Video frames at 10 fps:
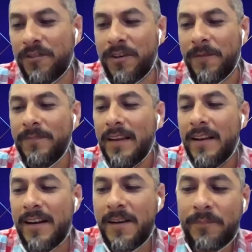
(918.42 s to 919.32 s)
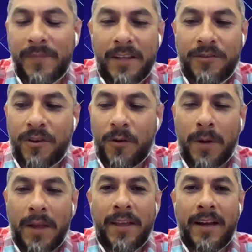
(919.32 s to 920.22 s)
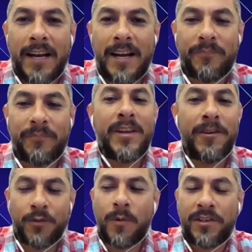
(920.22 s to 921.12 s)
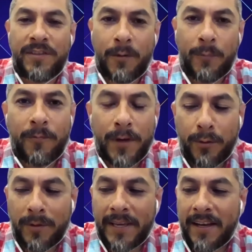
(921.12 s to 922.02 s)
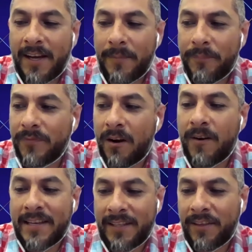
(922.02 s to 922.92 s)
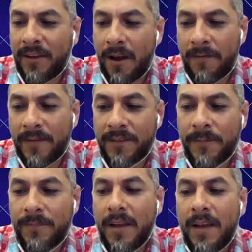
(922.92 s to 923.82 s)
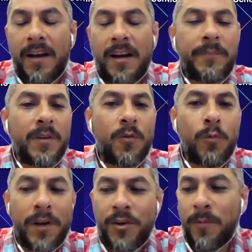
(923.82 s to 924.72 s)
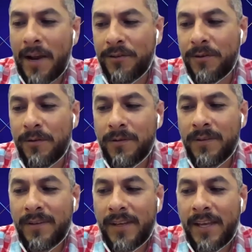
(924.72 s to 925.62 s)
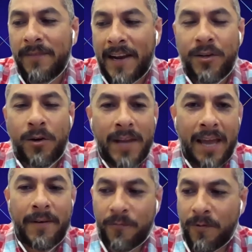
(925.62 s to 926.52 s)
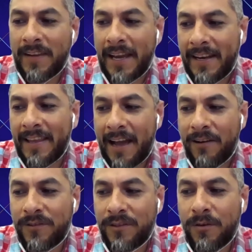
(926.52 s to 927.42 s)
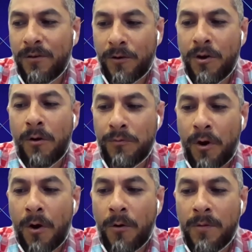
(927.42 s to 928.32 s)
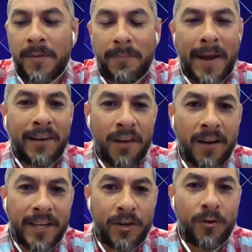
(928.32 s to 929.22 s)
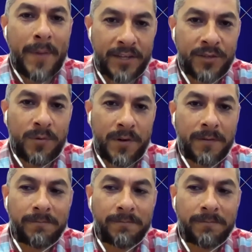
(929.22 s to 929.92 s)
sure. Here's a question that we frequently are asked at the office. What do I do if I don't have a frontline account or don't know my login or password?